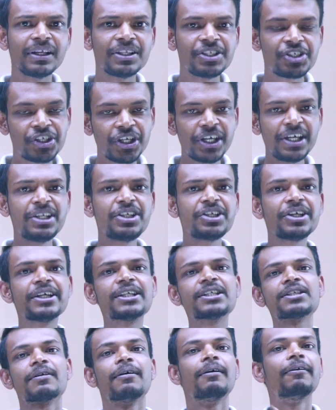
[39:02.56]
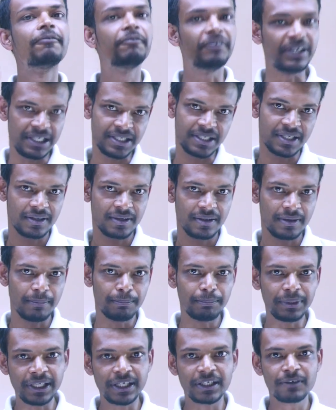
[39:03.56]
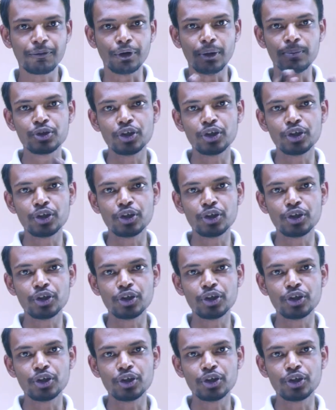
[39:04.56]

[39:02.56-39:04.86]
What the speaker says: change its phase, be it from